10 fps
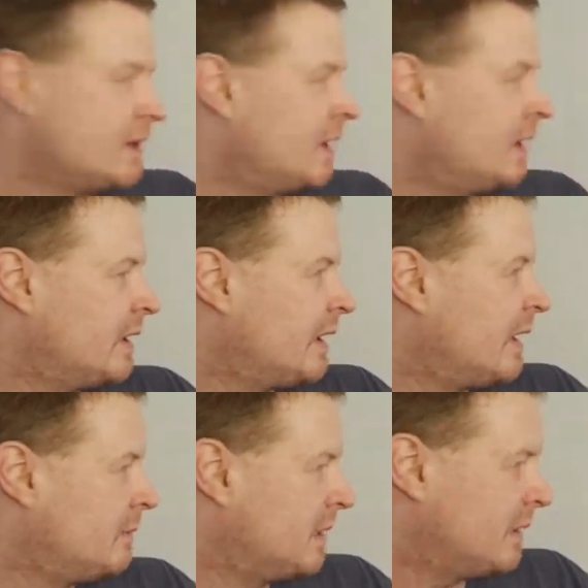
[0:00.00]
that
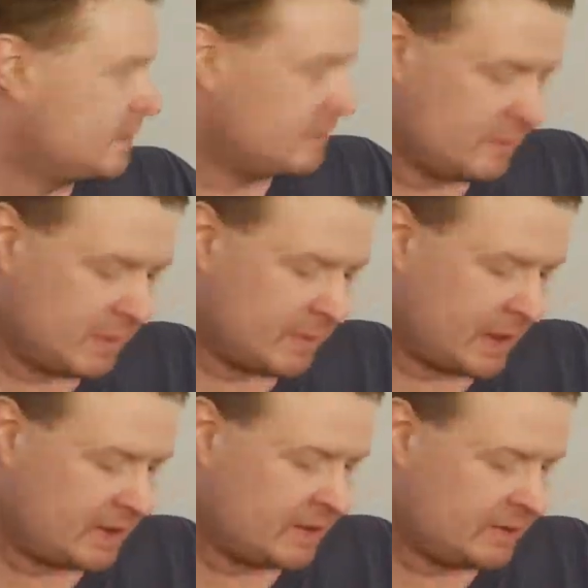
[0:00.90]
allowed me to
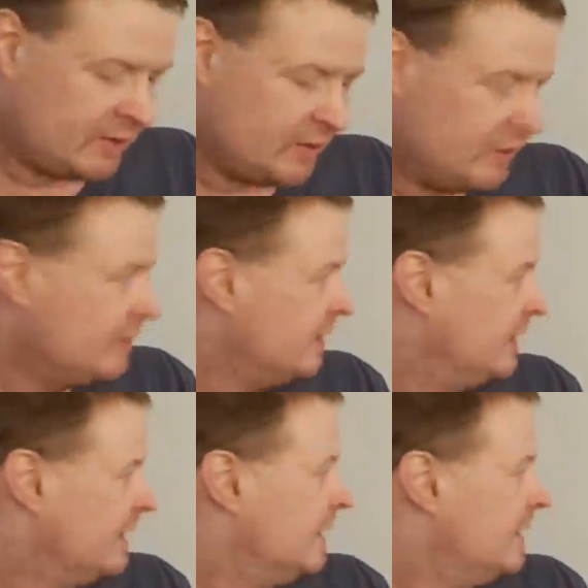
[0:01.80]
make it digital.
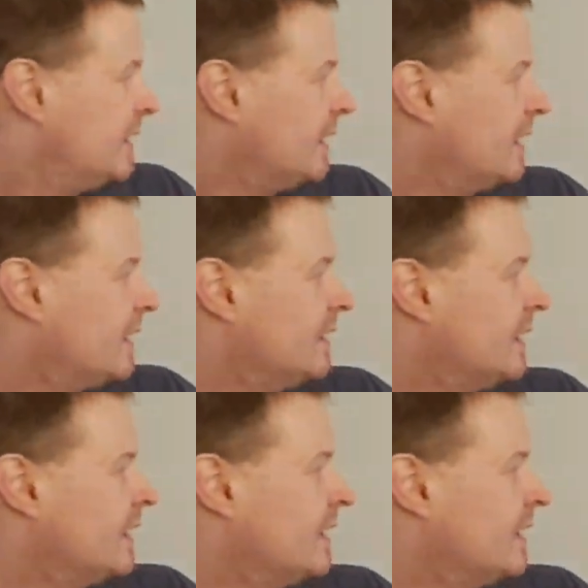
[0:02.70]
And